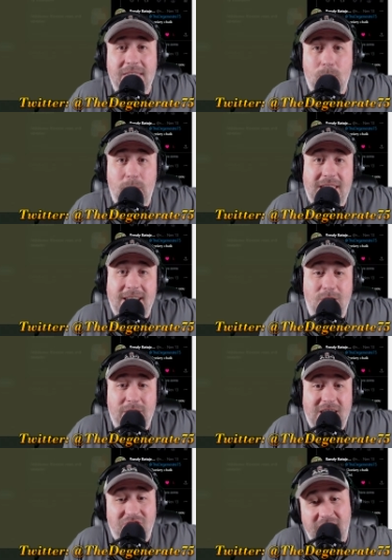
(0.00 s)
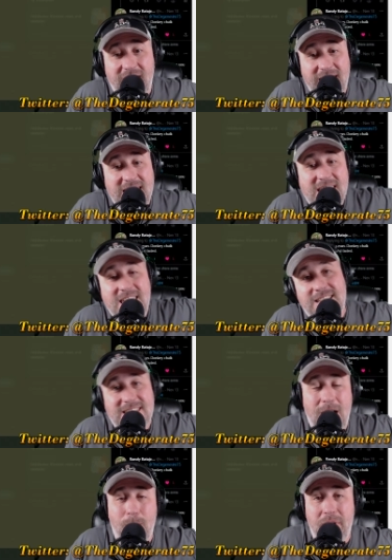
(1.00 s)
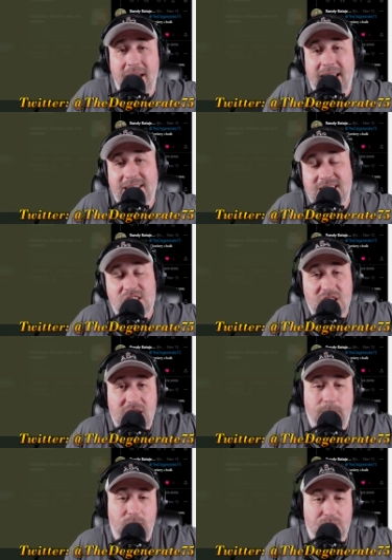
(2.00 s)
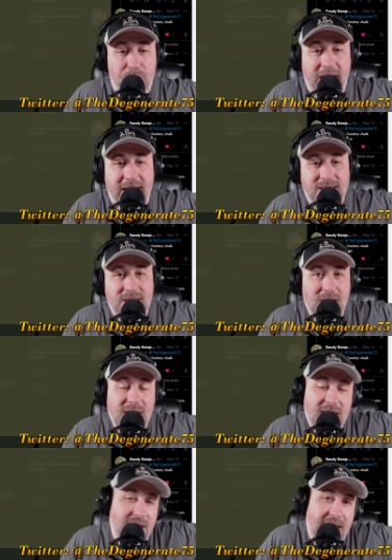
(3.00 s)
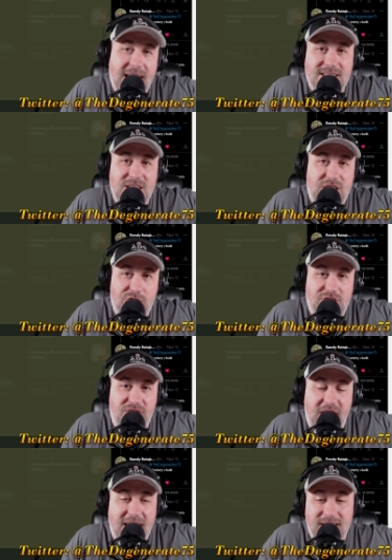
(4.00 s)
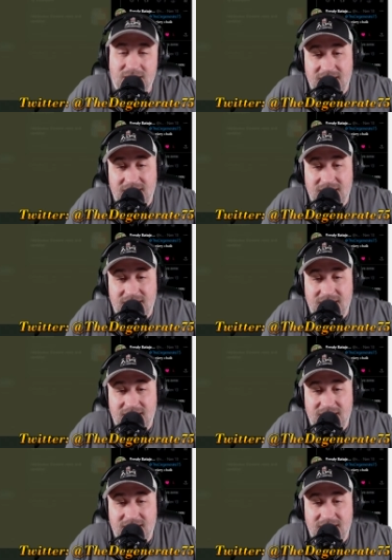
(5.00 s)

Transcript: And then when they don't get there, he is now playing such leverage plays that he has a huge advantage.